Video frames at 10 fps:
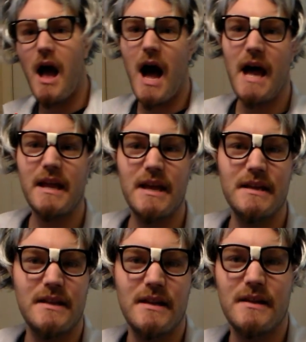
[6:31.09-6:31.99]
I
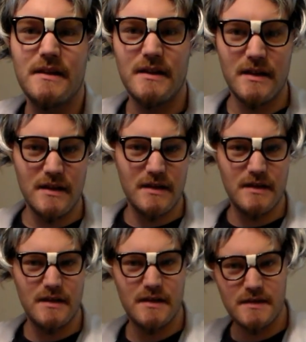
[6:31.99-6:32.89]
get
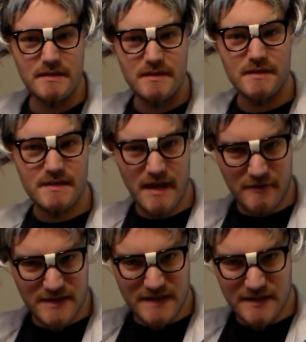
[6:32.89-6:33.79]

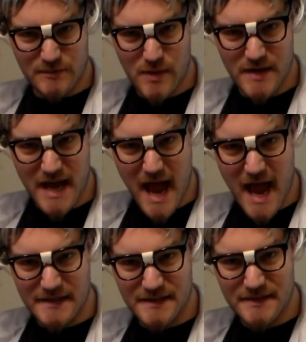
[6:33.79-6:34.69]
7 cents worth of
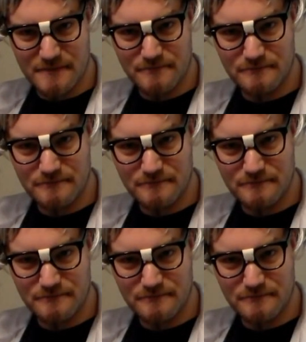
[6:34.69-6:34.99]
gas.